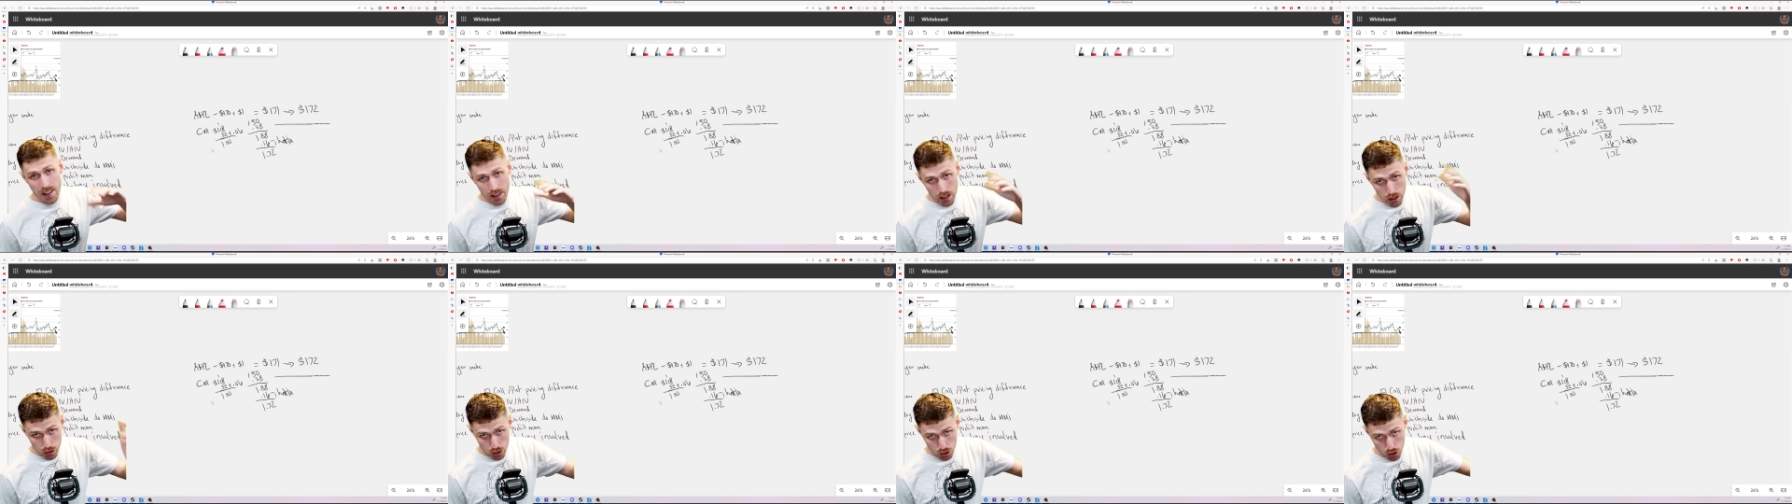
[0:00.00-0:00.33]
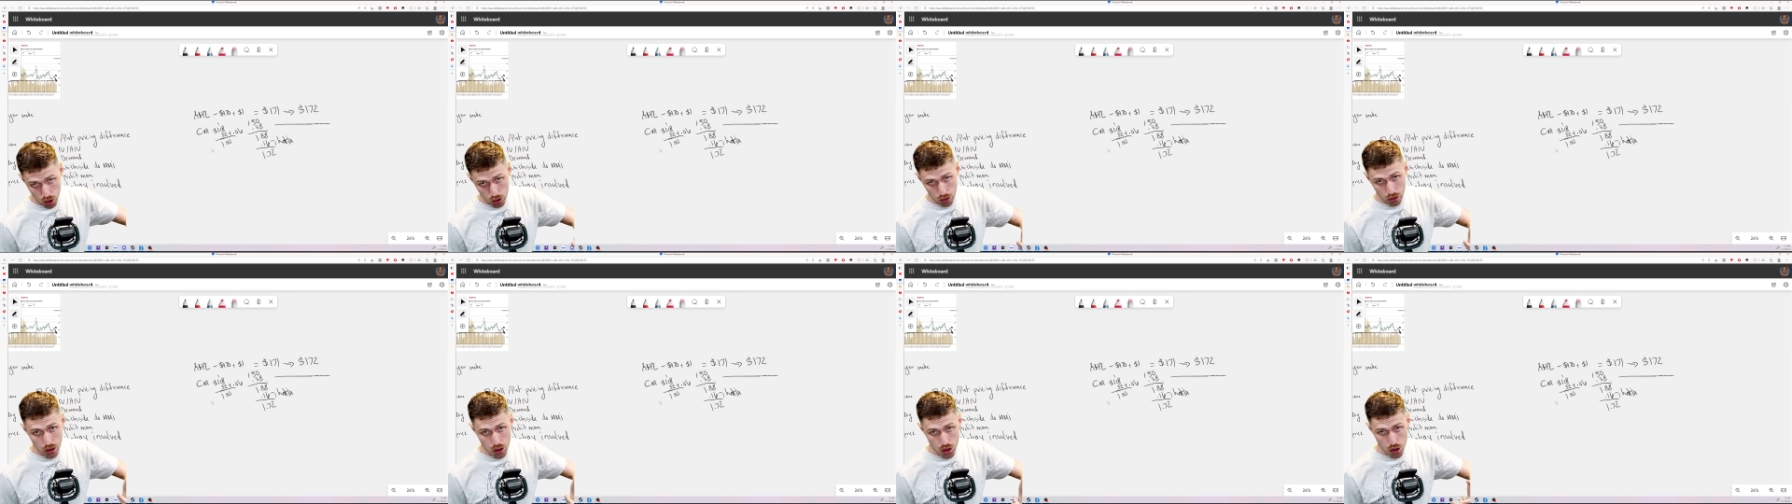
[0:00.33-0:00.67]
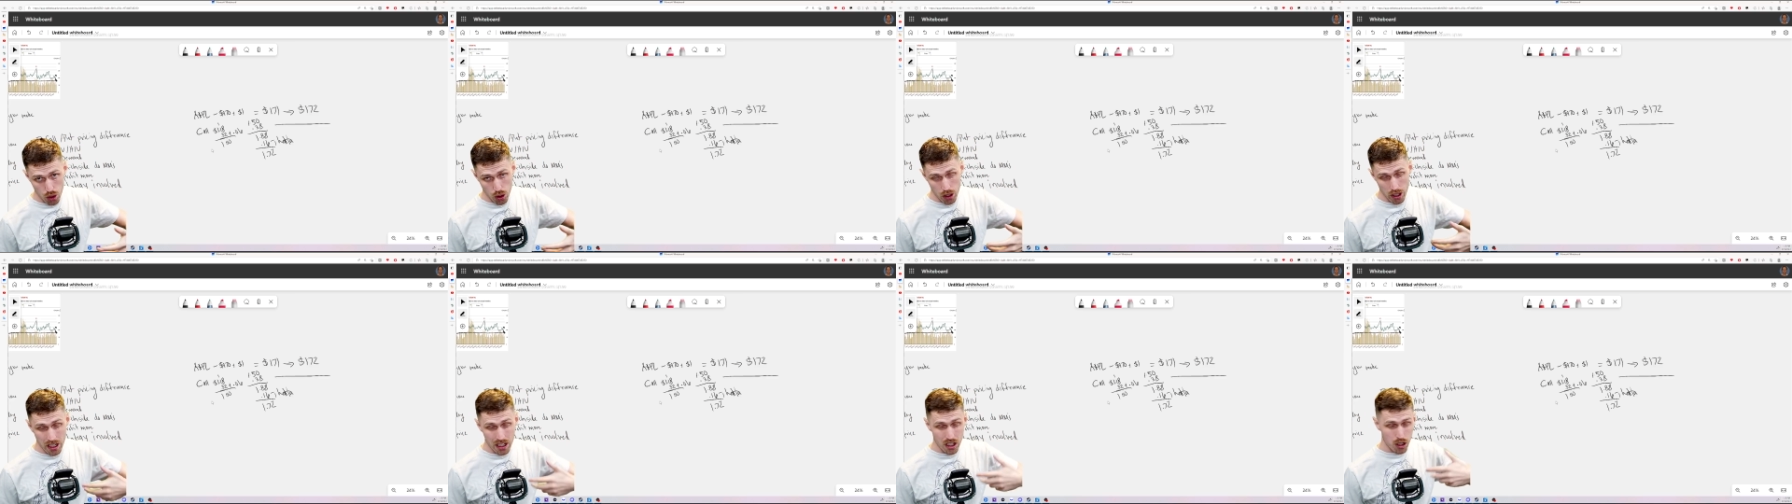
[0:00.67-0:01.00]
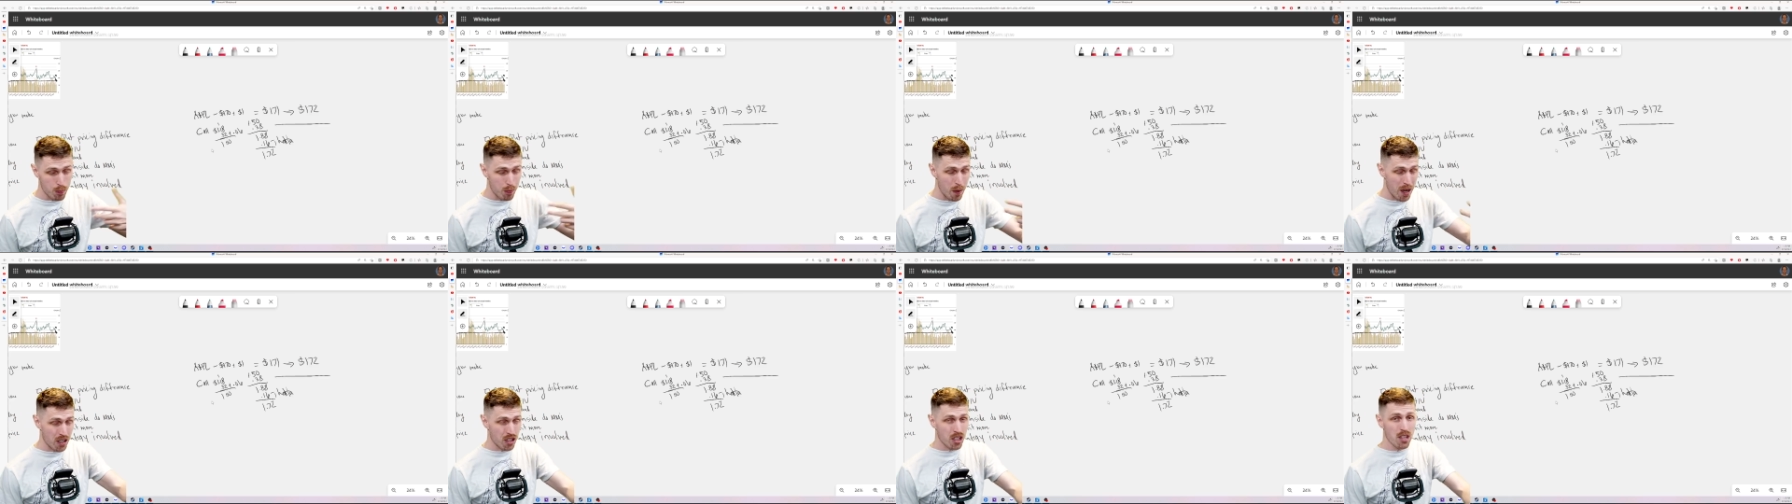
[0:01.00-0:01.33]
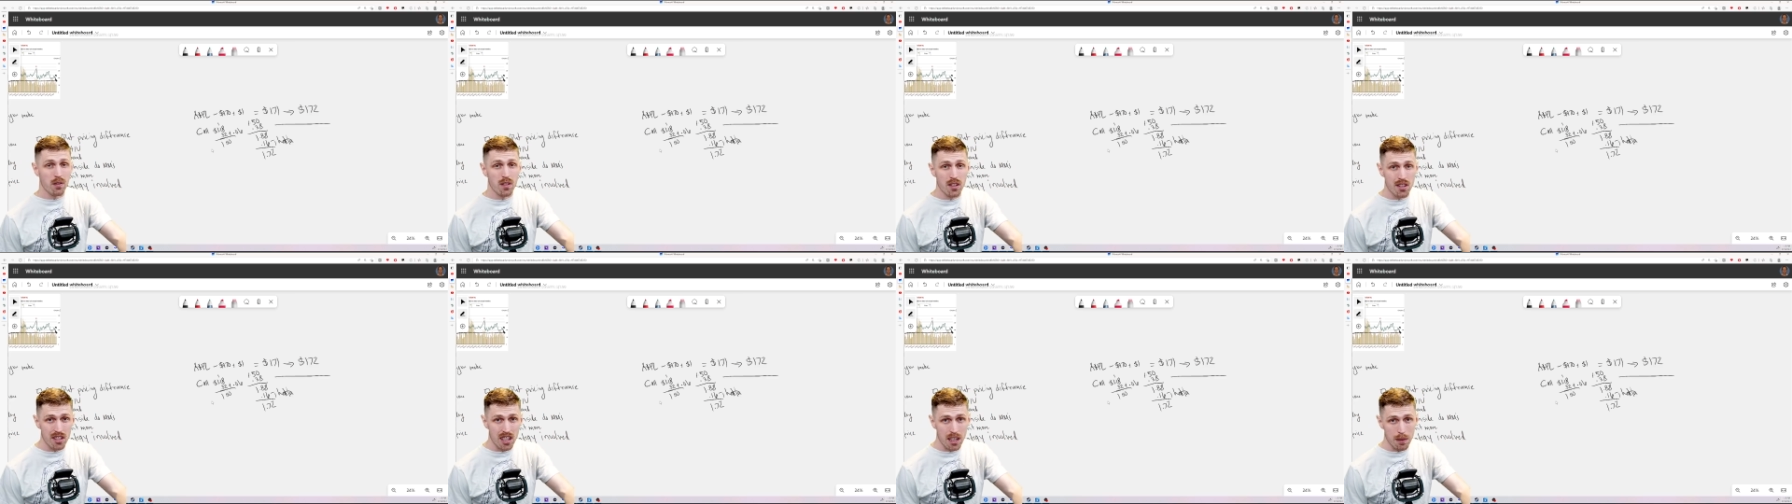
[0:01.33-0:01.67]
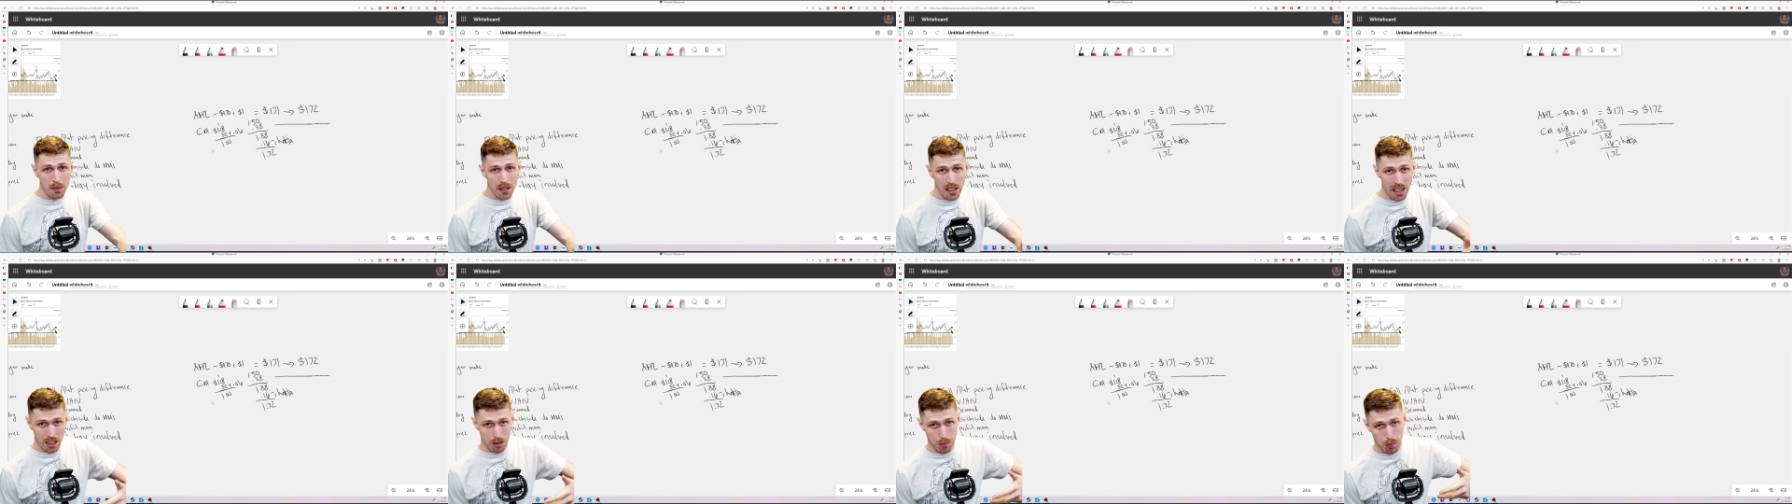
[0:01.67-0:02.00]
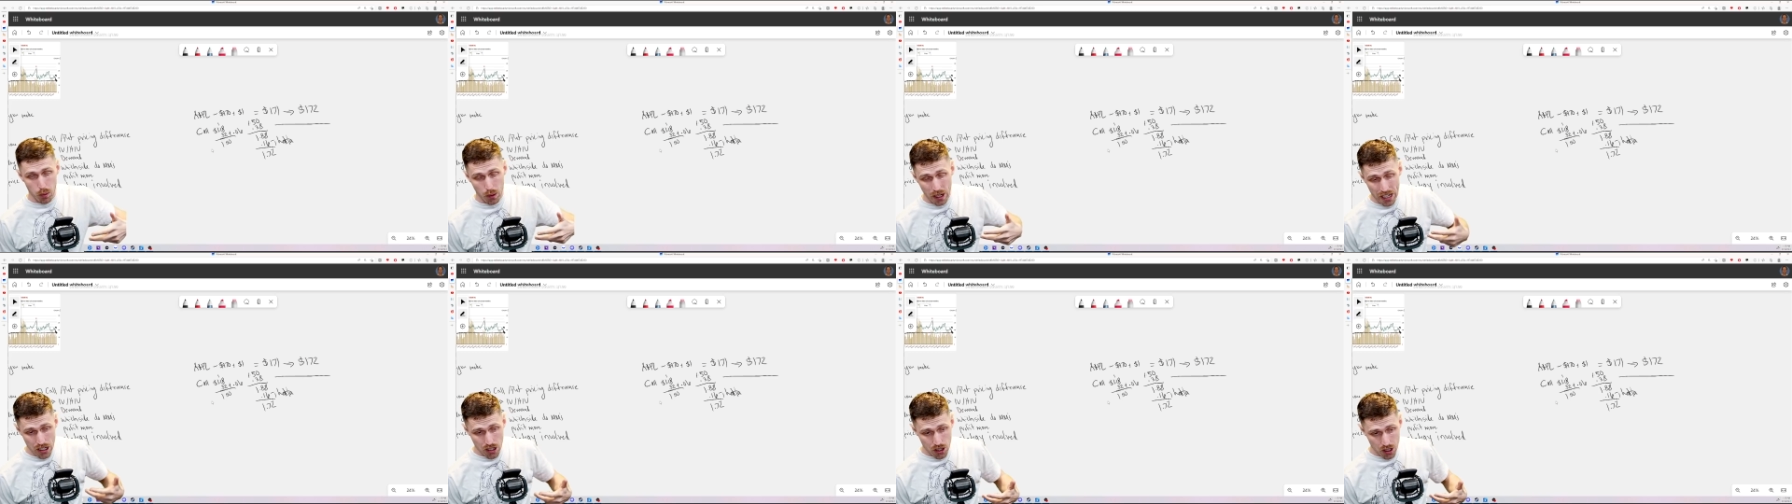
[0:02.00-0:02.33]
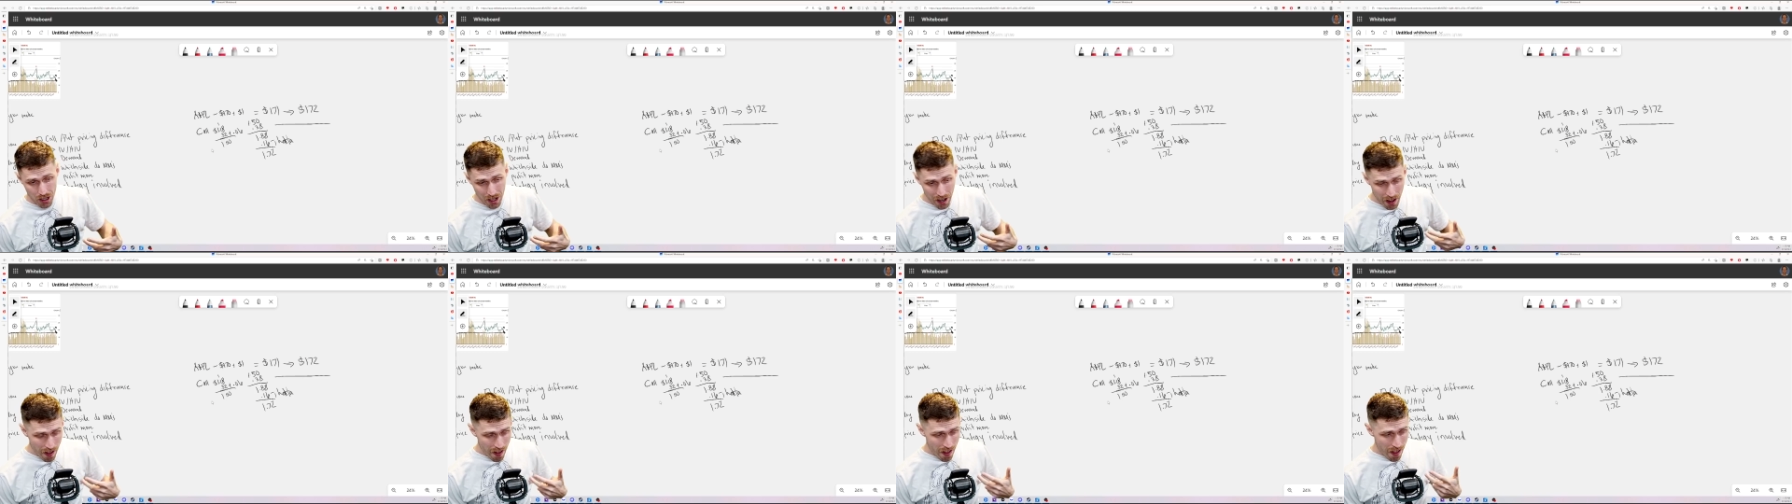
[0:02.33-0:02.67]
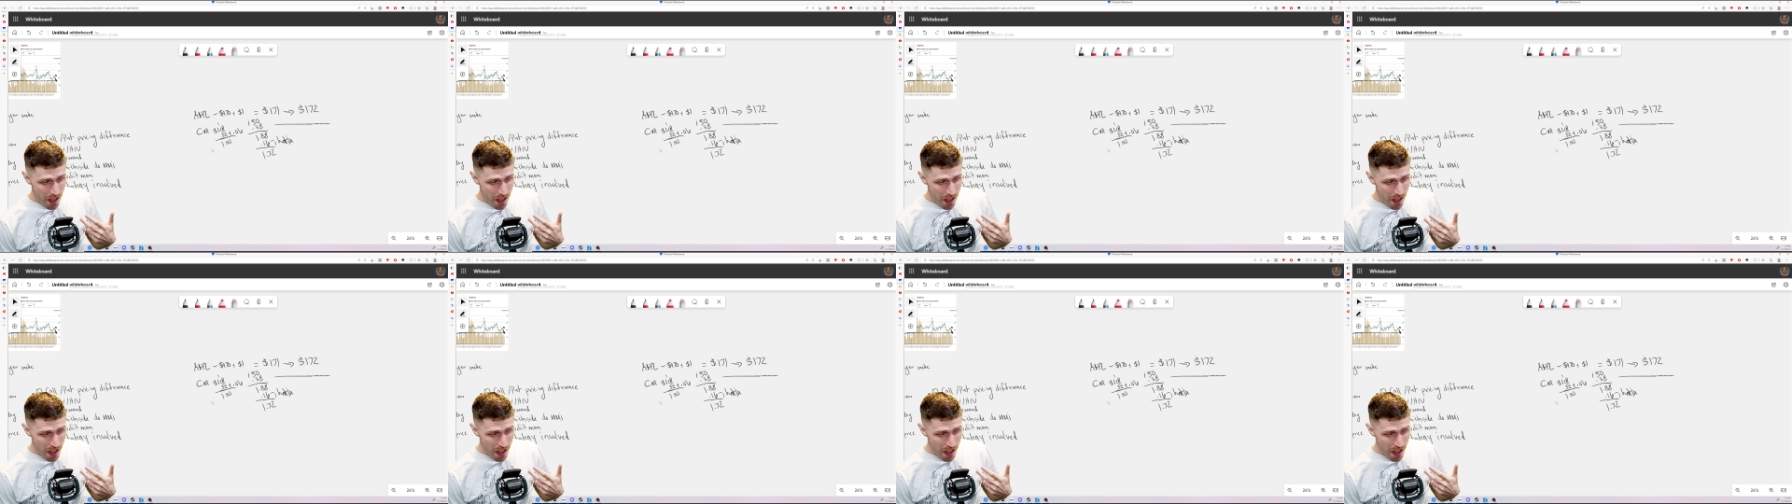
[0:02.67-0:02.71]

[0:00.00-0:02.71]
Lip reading: you certainly should, especially if it's same day expiration.